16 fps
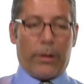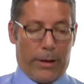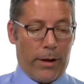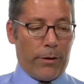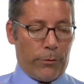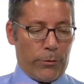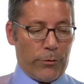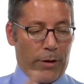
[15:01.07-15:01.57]

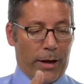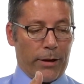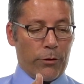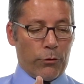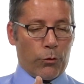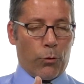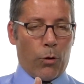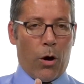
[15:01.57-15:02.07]

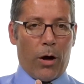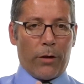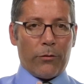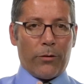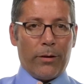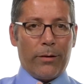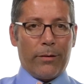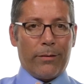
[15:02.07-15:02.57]
heterozygous
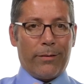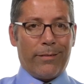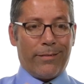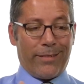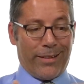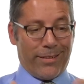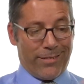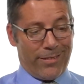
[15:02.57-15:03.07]
cross.
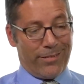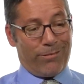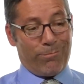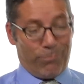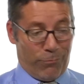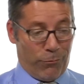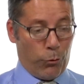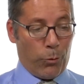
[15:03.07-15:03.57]
That's the
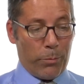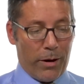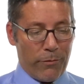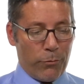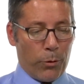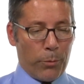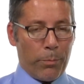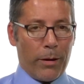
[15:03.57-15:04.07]

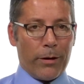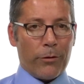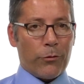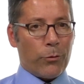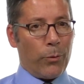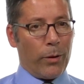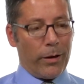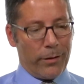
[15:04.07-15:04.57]
4x4
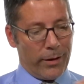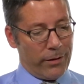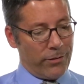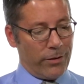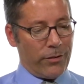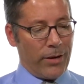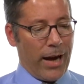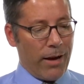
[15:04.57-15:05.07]
Punnett square that I
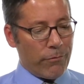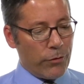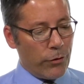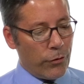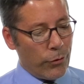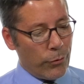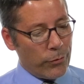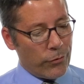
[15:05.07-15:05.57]
said you have
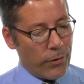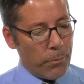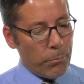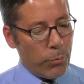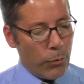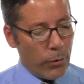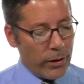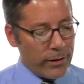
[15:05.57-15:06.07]
to do at
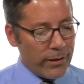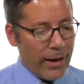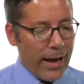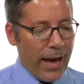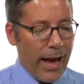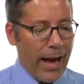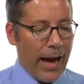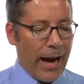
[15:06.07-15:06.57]
some point.
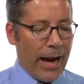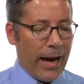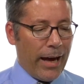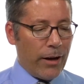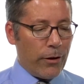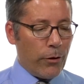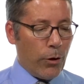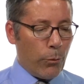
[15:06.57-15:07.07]

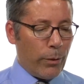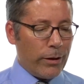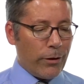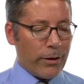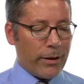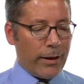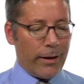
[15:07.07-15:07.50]
And we look